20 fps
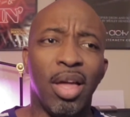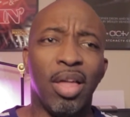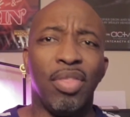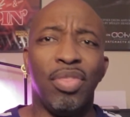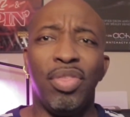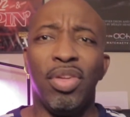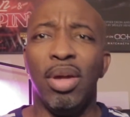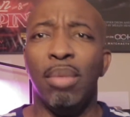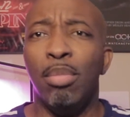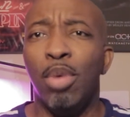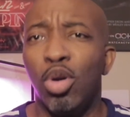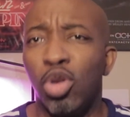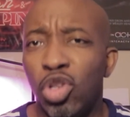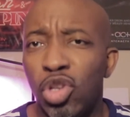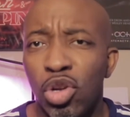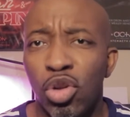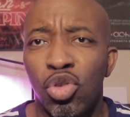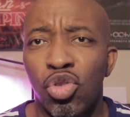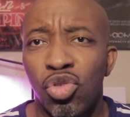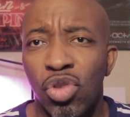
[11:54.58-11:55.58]
the
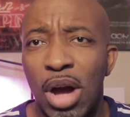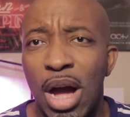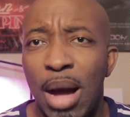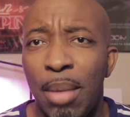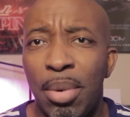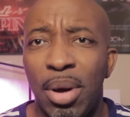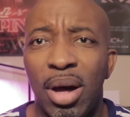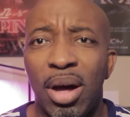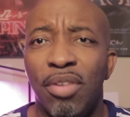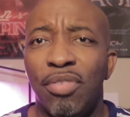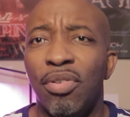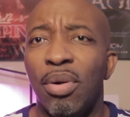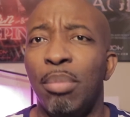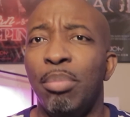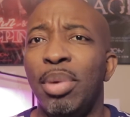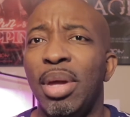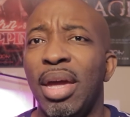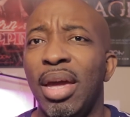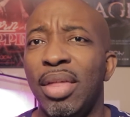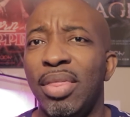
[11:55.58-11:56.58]
emotional drama from
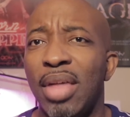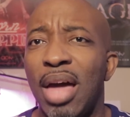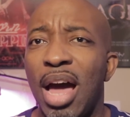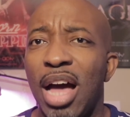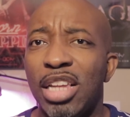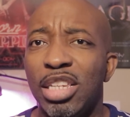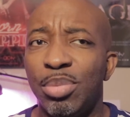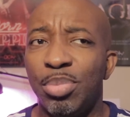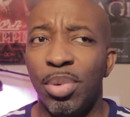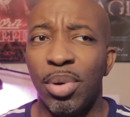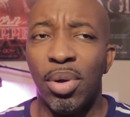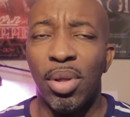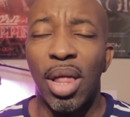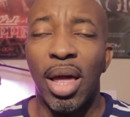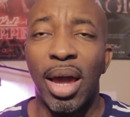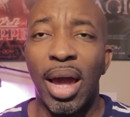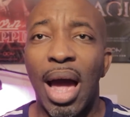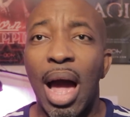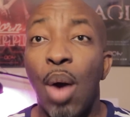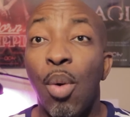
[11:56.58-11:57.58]
being in the hospital.
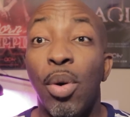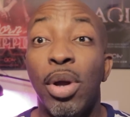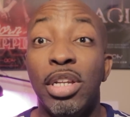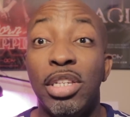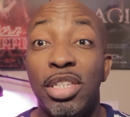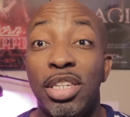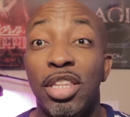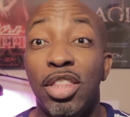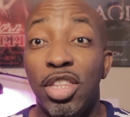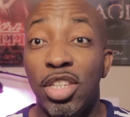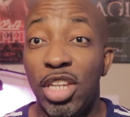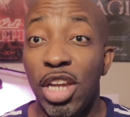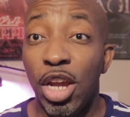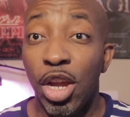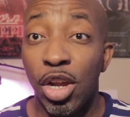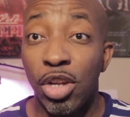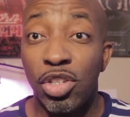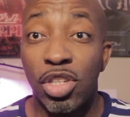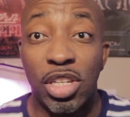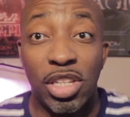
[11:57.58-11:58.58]
Like, I wanna see the
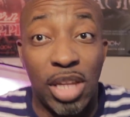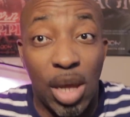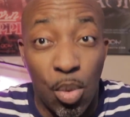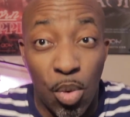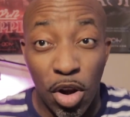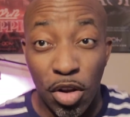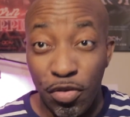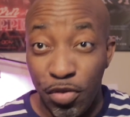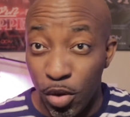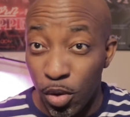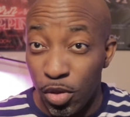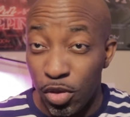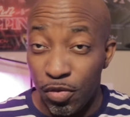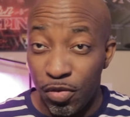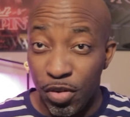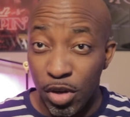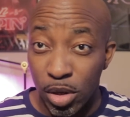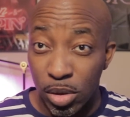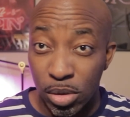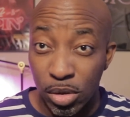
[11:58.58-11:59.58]
tears because I wanna feel the
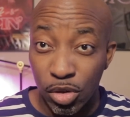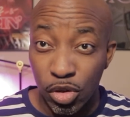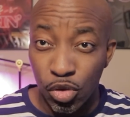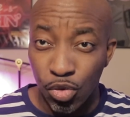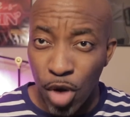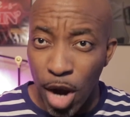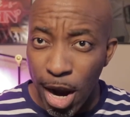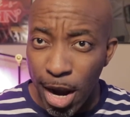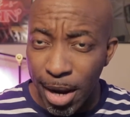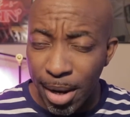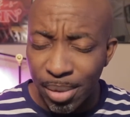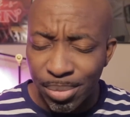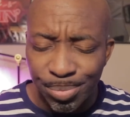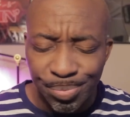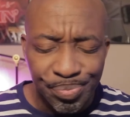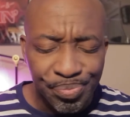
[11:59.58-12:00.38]
feels, right?